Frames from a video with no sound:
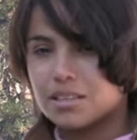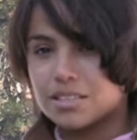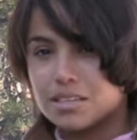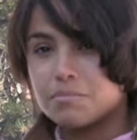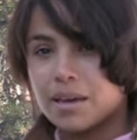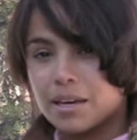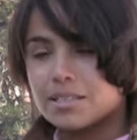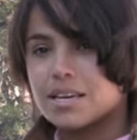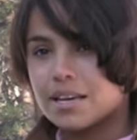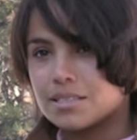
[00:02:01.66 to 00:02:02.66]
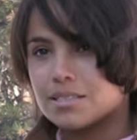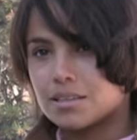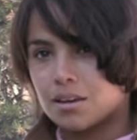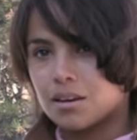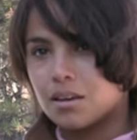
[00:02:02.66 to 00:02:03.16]
did many tests,
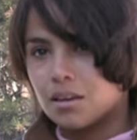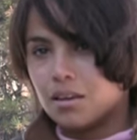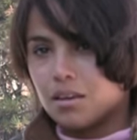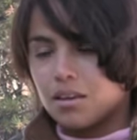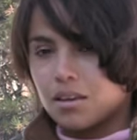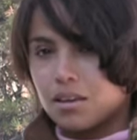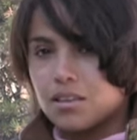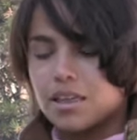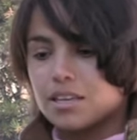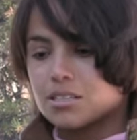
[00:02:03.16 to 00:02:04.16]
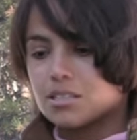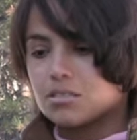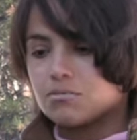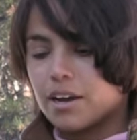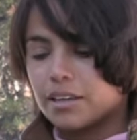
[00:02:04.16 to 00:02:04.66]
and they
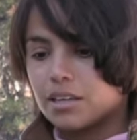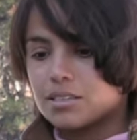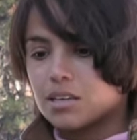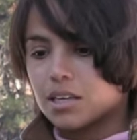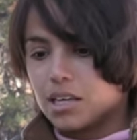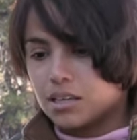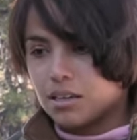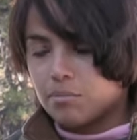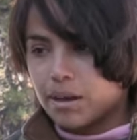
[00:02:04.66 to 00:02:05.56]
finally did a kidney